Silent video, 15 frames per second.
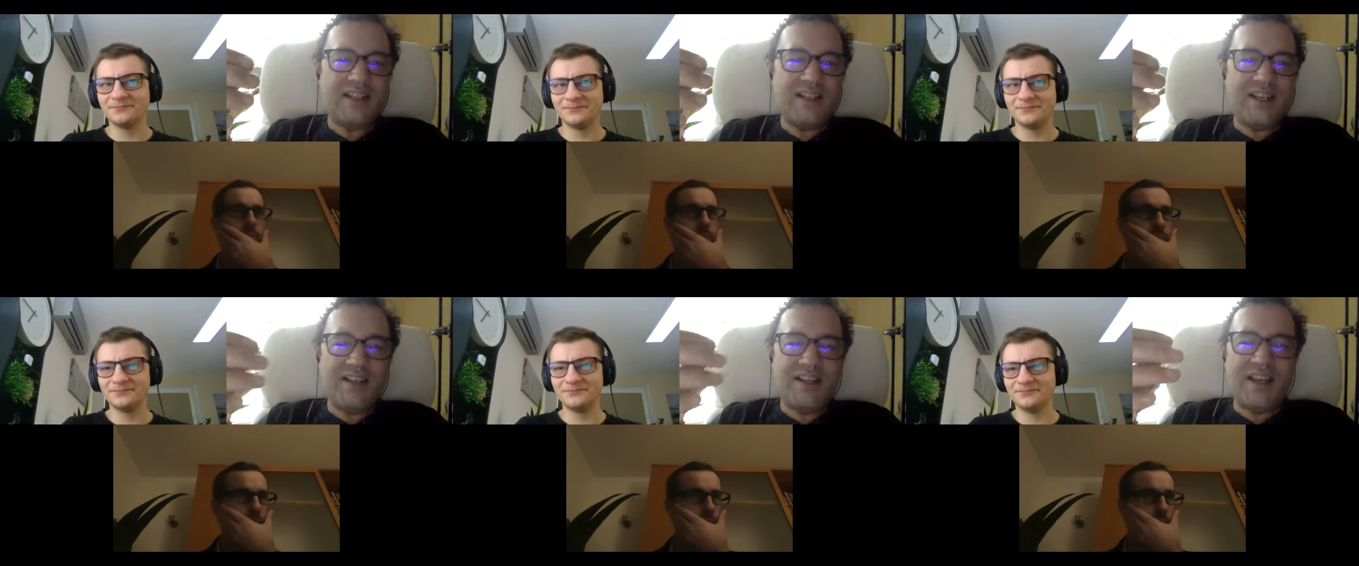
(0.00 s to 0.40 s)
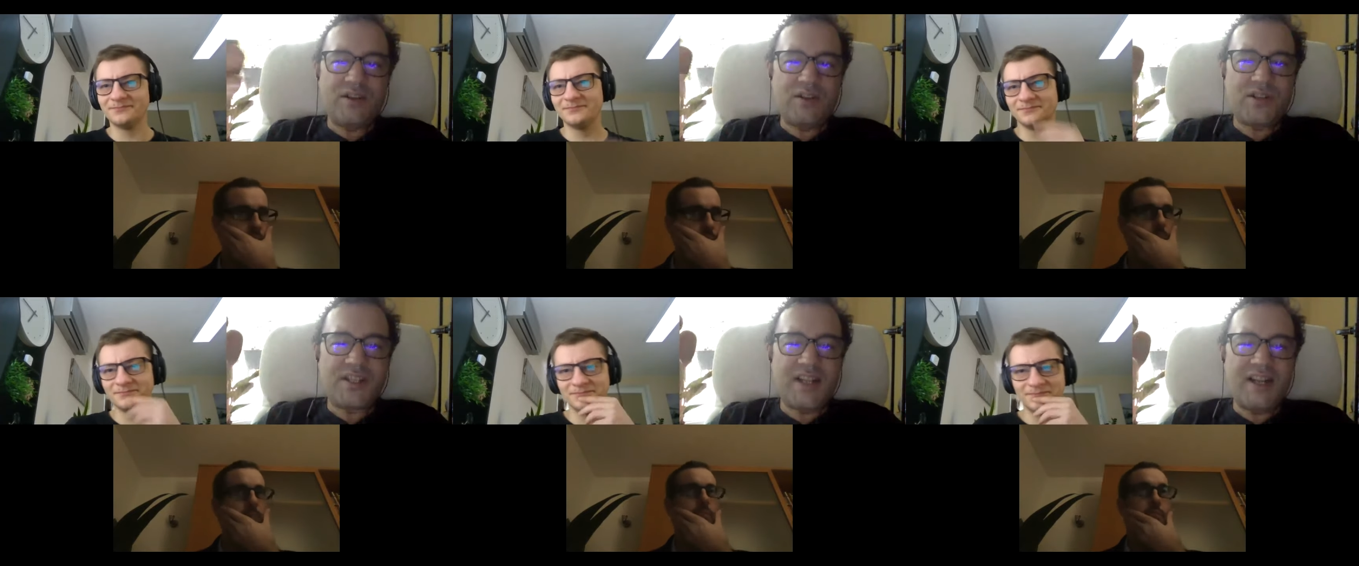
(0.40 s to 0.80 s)
Speaker 1: and they
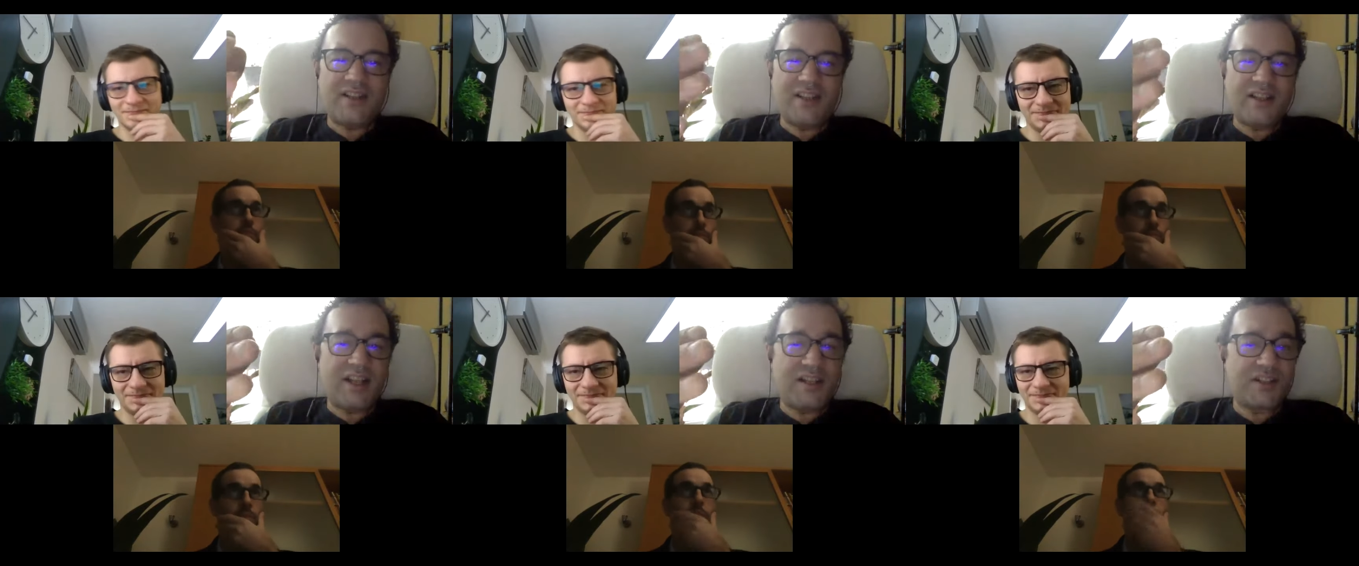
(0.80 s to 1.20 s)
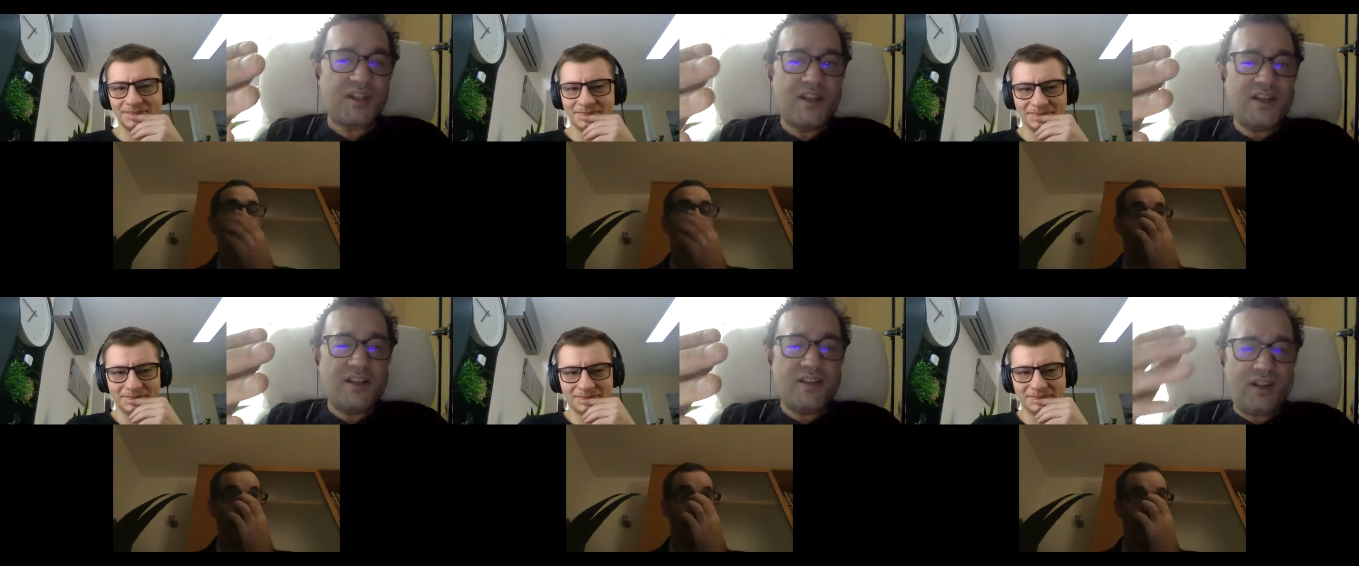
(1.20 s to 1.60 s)
understand that that's
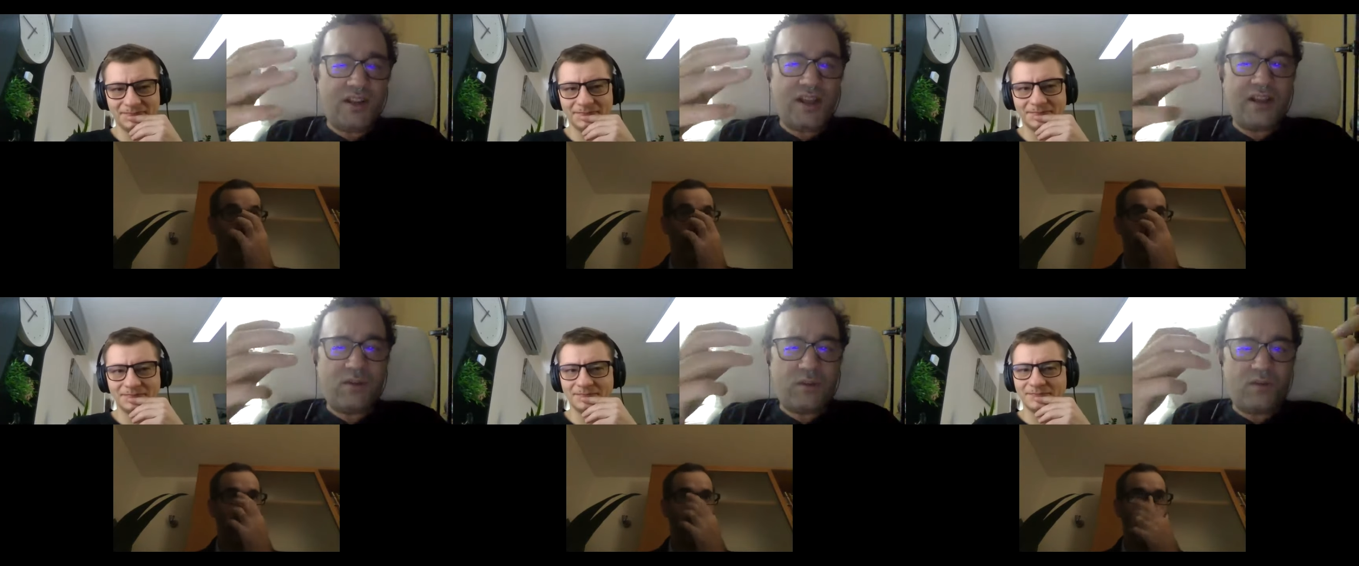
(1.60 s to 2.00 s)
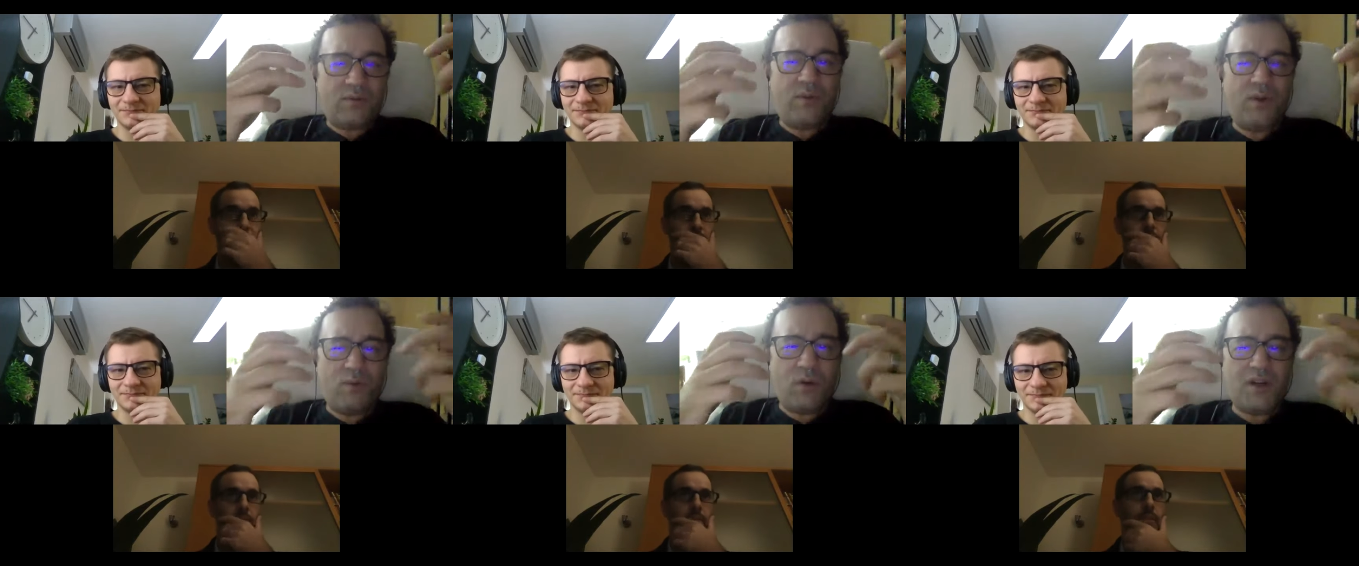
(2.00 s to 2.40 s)
that like
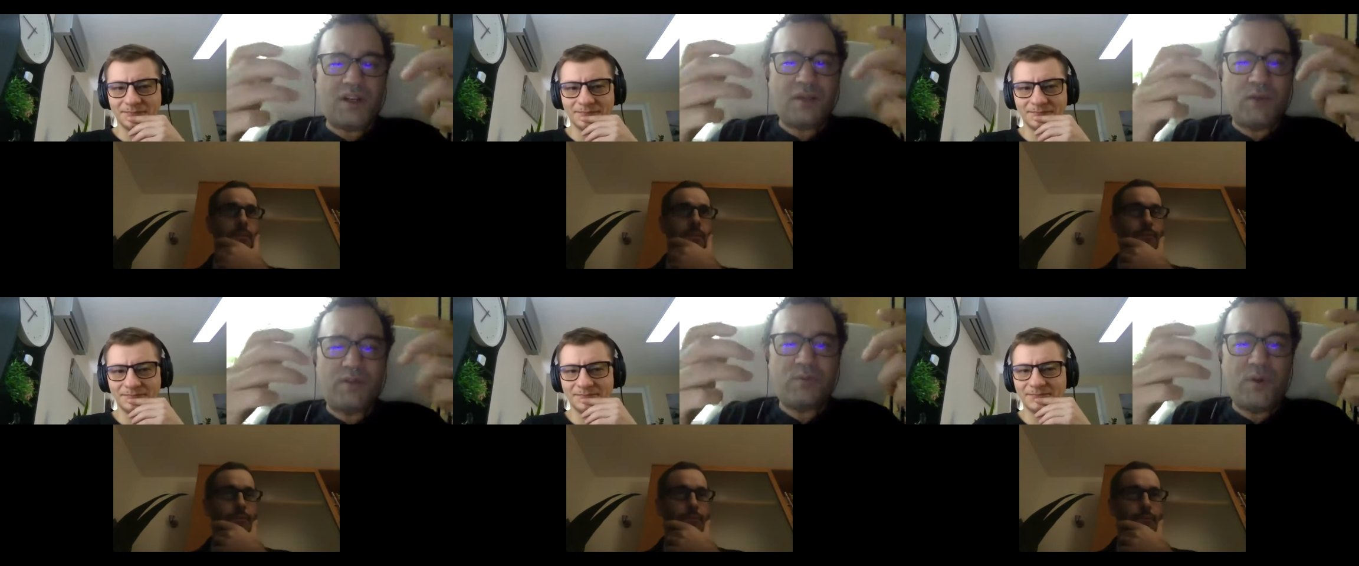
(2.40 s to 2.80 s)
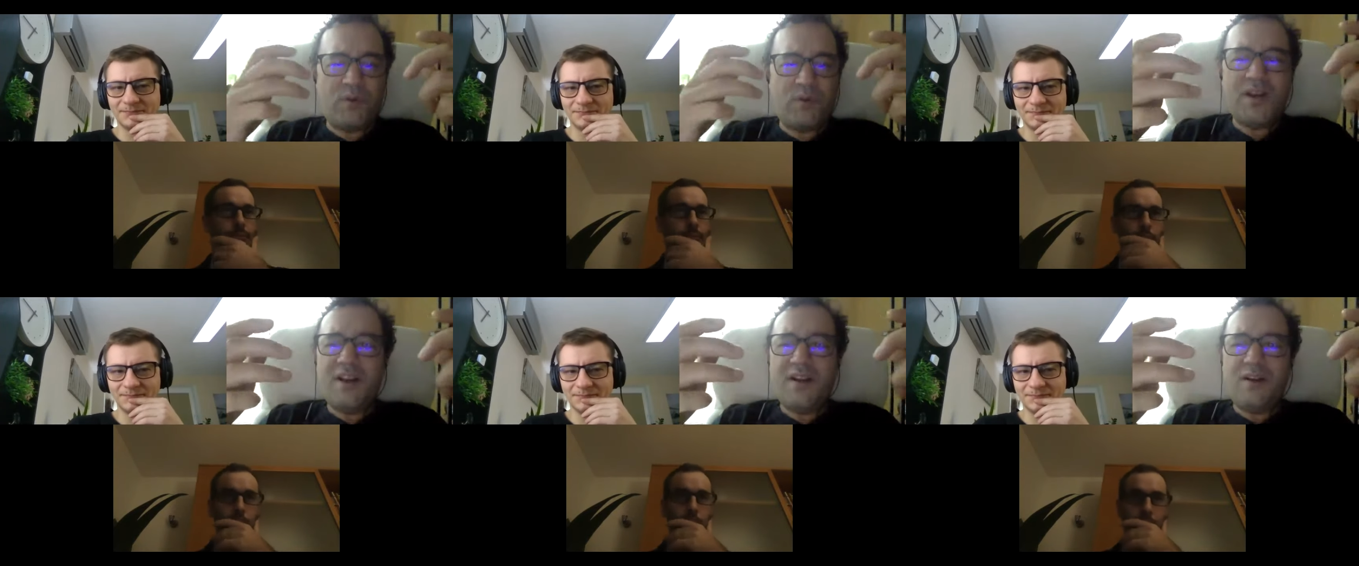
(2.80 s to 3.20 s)
we're working with what
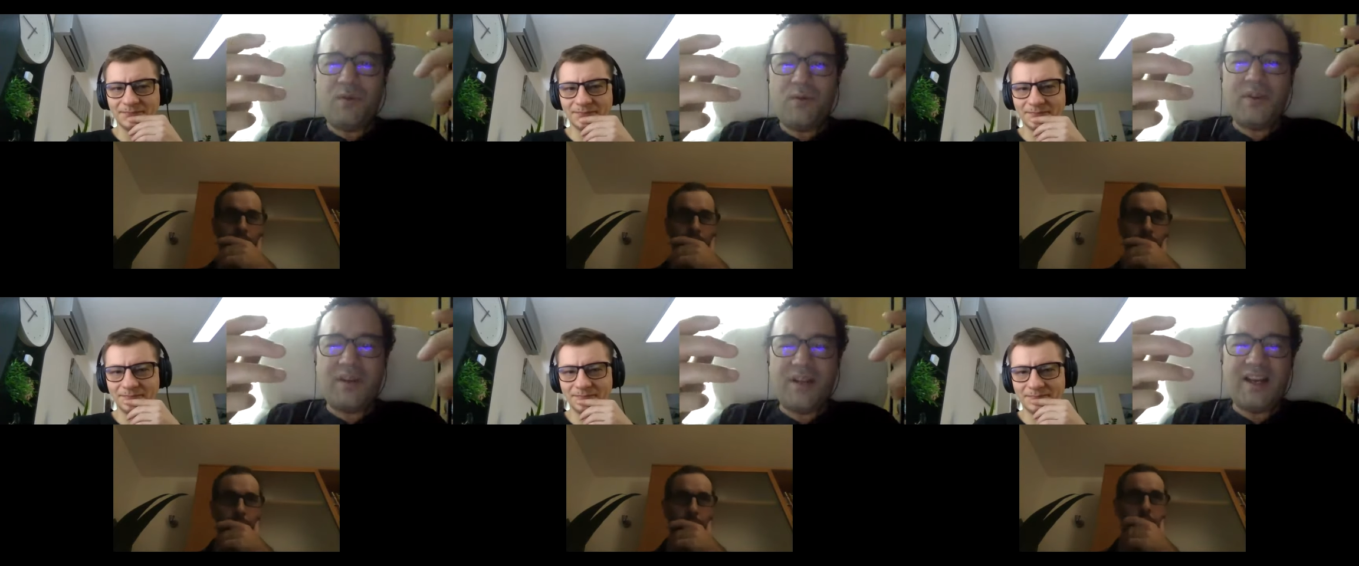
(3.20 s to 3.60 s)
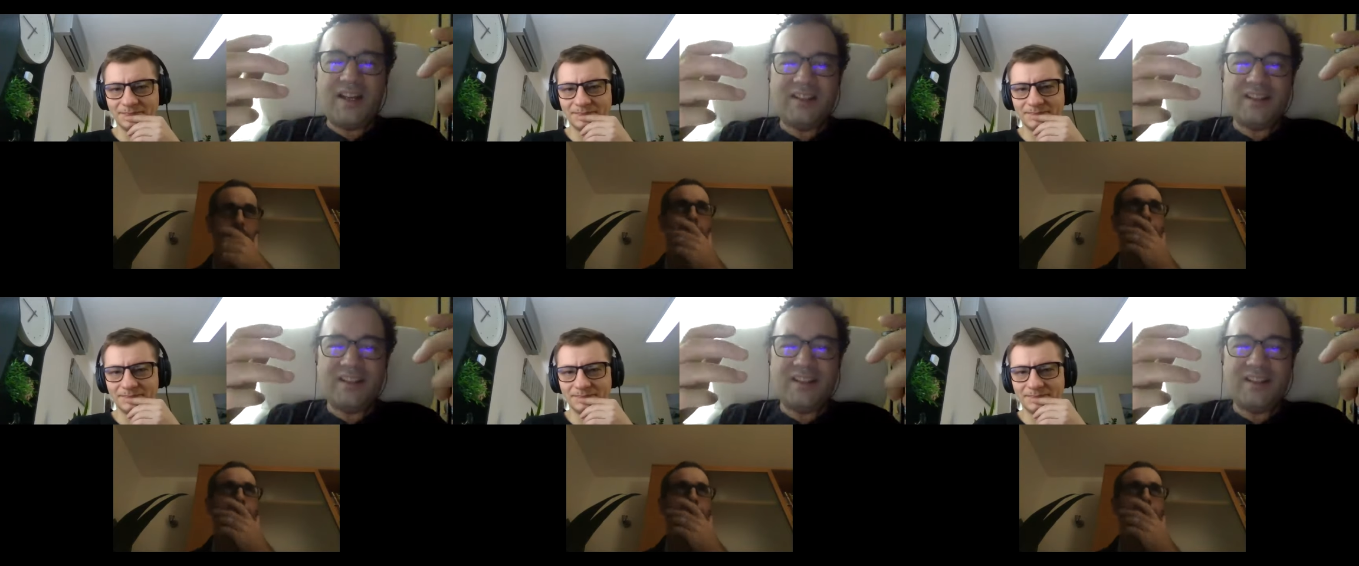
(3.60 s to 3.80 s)
what we got